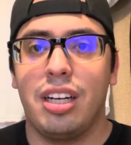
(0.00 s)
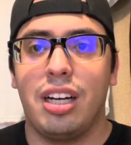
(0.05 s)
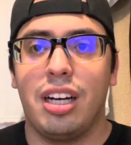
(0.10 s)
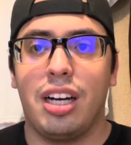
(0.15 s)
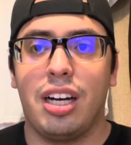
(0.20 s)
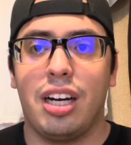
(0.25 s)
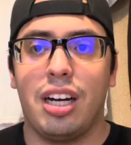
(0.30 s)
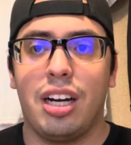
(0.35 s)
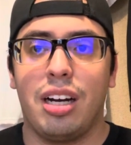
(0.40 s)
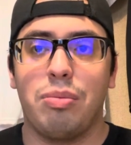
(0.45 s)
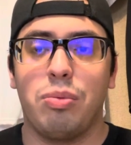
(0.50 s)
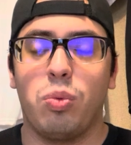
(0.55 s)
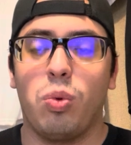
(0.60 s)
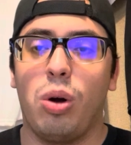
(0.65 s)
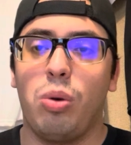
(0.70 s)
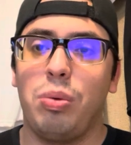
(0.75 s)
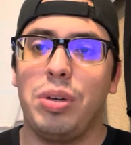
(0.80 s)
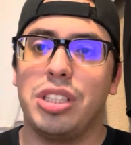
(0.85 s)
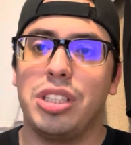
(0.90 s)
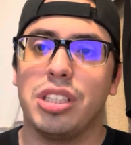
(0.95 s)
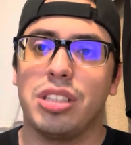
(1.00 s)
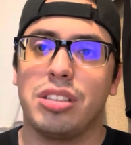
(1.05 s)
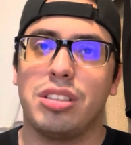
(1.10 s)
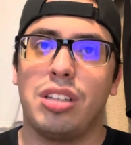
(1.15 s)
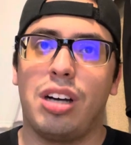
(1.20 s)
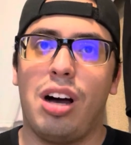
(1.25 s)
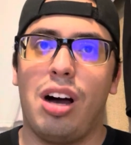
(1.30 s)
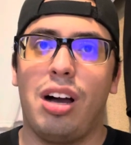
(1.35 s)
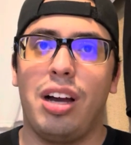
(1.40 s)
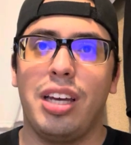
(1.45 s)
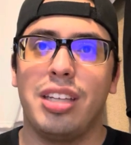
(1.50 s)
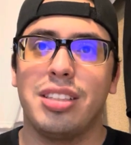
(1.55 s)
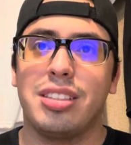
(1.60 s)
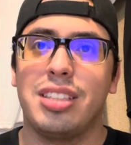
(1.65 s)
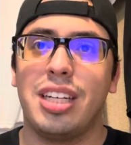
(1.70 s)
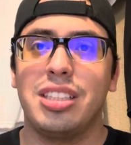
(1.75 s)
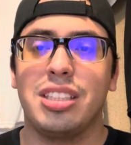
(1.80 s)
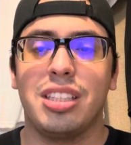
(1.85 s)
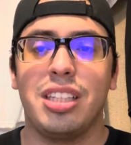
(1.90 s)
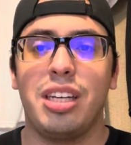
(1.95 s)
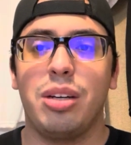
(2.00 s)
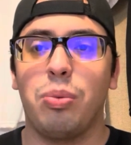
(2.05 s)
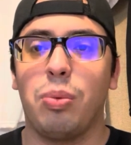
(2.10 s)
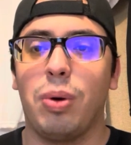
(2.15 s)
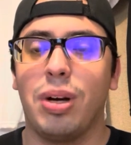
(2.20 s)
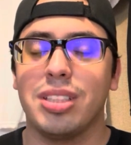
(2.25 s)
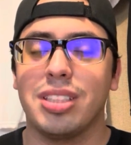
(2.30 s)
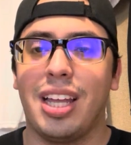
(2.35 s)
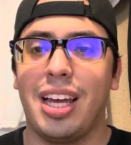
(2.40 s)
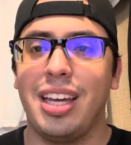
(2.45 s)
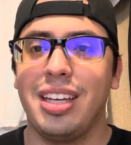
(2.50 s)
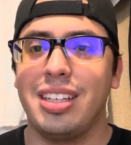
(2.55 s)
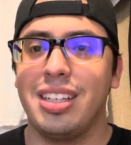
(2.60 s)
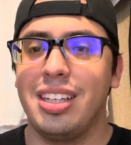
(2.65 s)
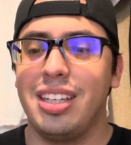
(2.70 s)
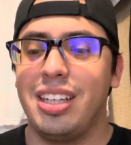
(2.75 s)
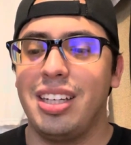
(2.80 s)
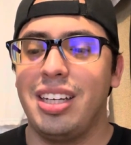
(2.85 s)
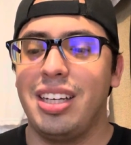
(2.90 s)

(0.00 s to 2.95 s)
what we just saw. Essentially, it was like,